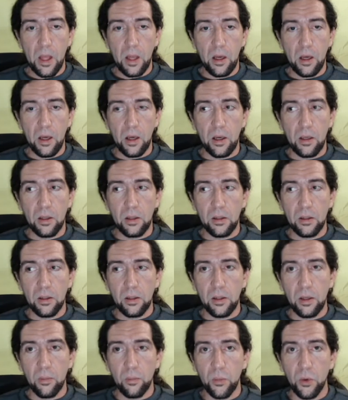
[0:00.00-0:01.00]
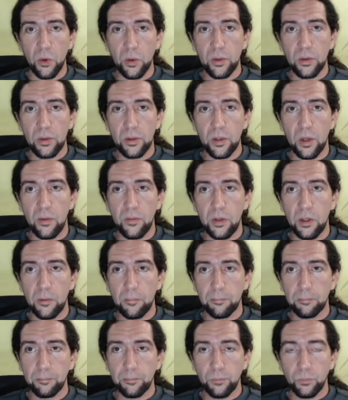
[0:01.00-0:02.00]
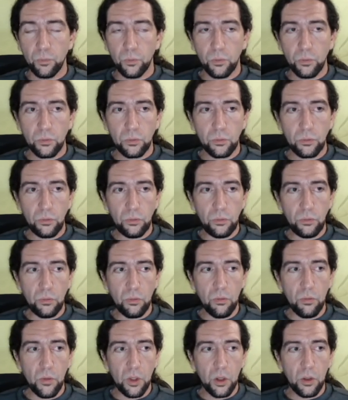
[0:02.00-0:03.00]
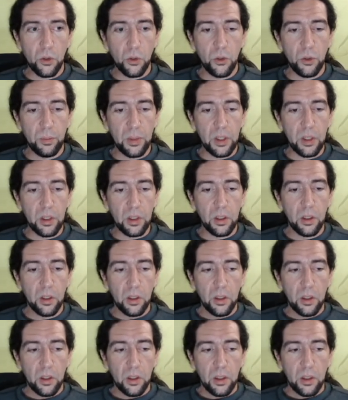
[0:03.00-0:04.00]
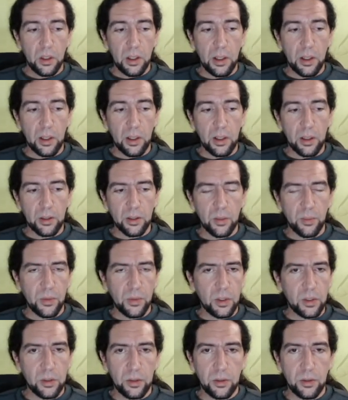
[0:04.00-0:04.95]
And the importance of it could be something